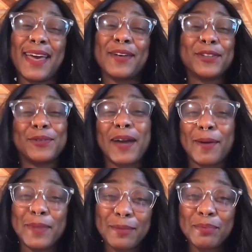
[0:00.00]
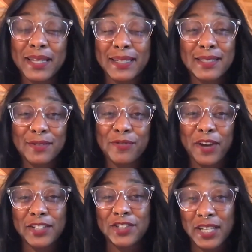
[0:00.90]
tell you how many plates of
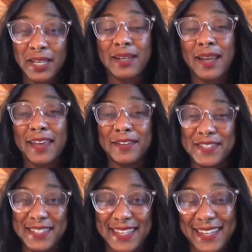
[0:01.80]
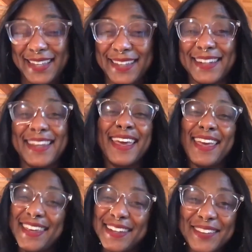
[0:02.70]
fried chicken I have seen
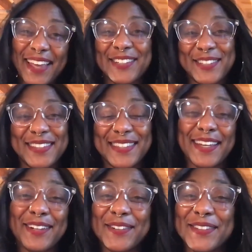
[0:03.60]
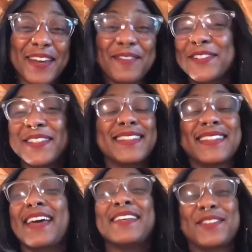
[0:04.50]
in election cycles ever
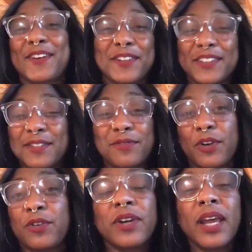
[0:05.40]
since I started to vote.